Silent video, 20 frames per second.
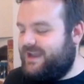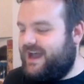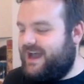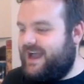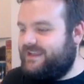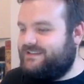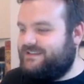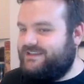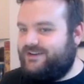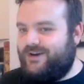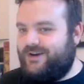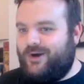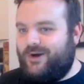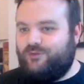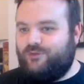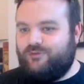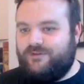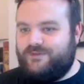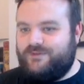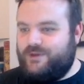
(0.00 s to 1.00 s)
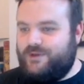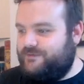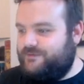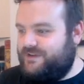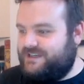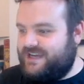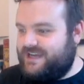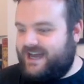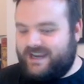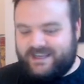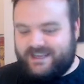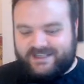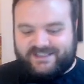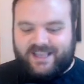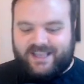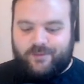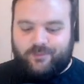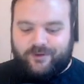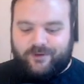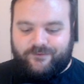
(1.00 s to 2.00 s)
I did a whole review for Dalek
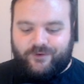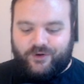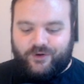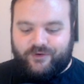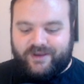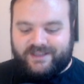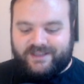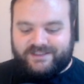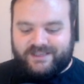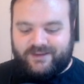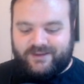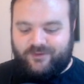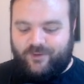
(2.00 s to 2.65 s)
Sember for it,